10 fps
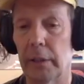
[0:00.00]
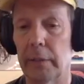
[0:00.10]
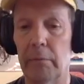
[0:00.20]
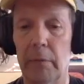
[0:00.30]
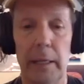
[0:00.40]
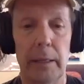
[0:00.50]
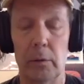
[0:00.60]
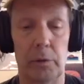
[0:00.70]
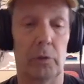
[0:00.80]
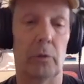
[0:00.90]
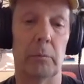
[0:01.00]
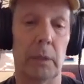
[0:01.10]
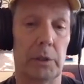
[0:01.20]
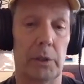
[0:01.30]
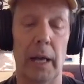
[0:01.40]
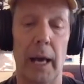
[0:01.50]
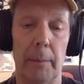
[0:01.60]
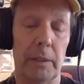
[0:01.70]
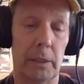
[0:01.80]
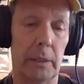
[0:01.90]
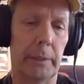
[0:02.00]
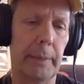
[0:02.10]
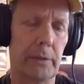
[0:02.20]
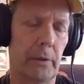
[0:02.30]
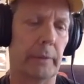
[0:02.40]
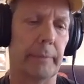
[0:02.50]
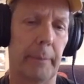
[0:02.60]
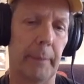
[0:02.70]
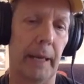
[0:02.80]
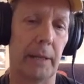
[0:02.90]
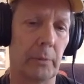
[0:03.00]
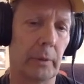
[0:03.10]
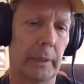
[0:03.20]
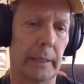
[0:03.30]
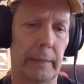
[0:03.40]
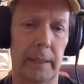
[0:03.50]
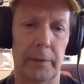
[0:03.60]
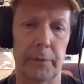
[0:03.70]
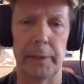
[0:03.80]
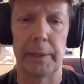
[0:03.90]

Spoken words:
and they don't show much gap. It depends on the pads you're wearing. I've got 3